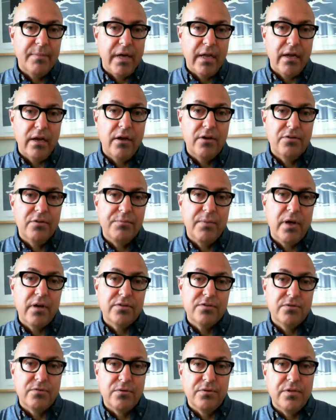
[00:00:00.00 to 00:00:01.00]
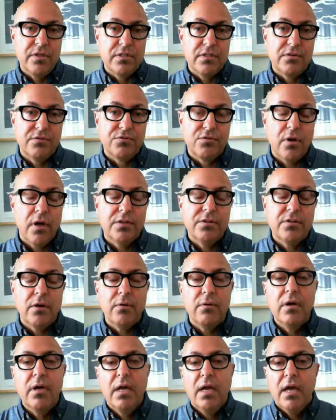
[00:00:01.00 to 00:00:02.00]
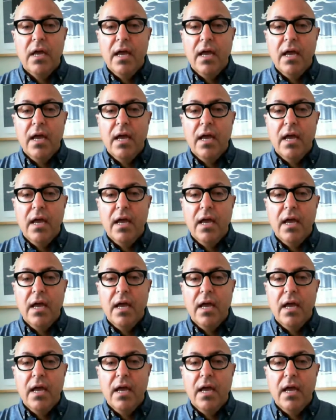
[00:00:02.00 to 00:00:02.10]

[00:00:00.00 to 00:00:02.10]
about 100 miles northeast of Toronto.